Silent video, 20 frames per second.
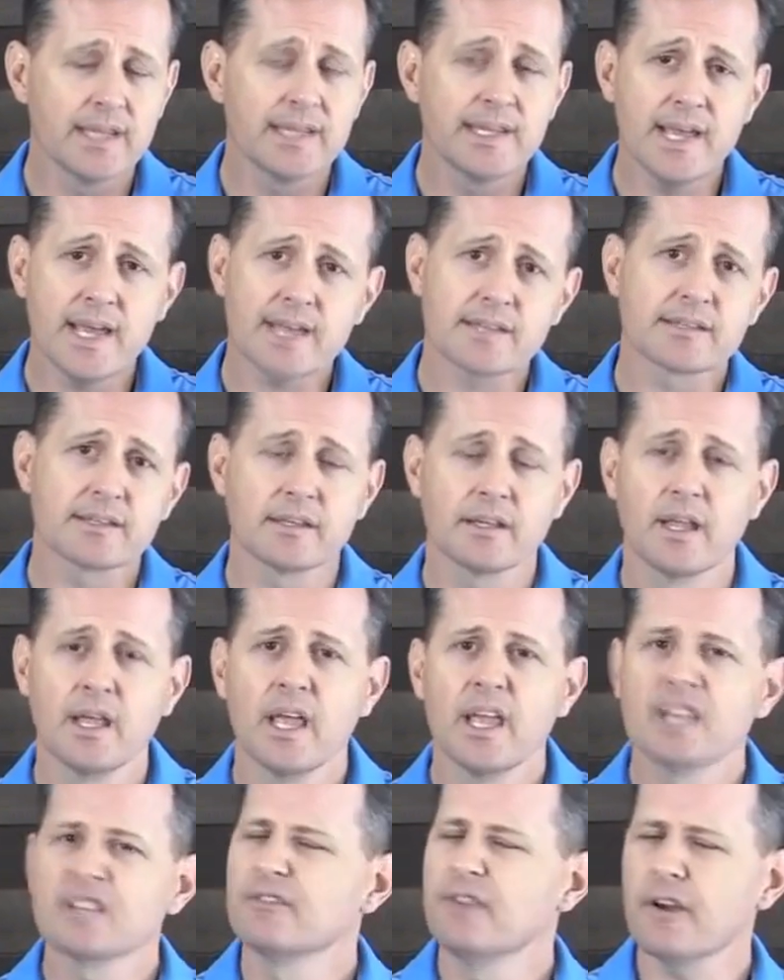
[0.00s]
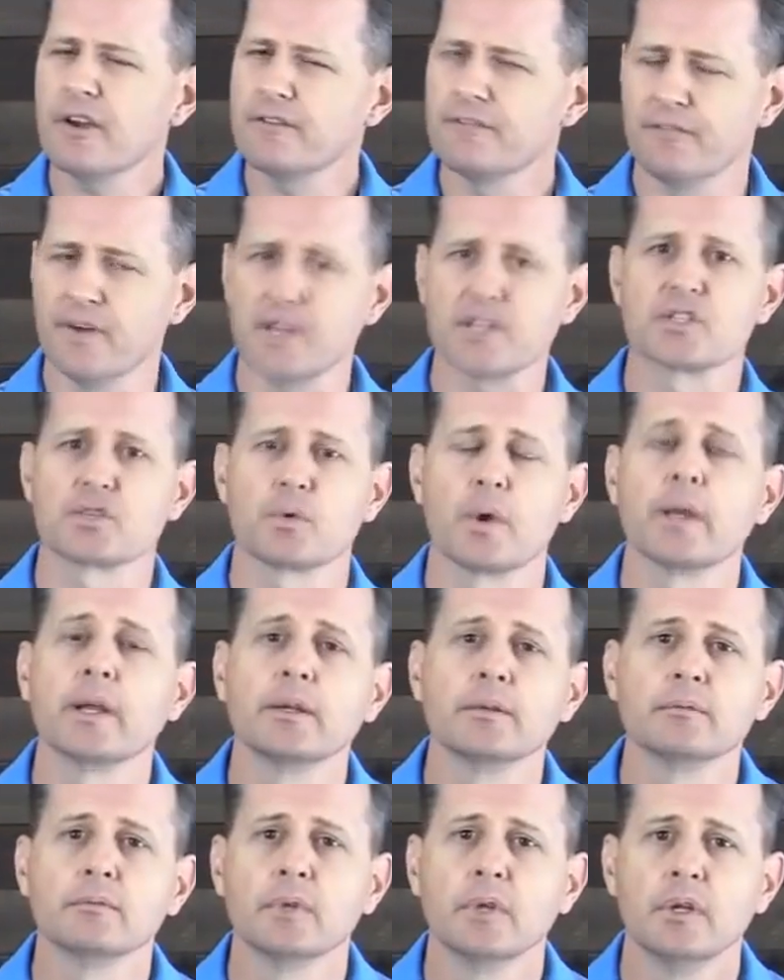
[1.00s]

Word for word: Yes, it's very frustrating.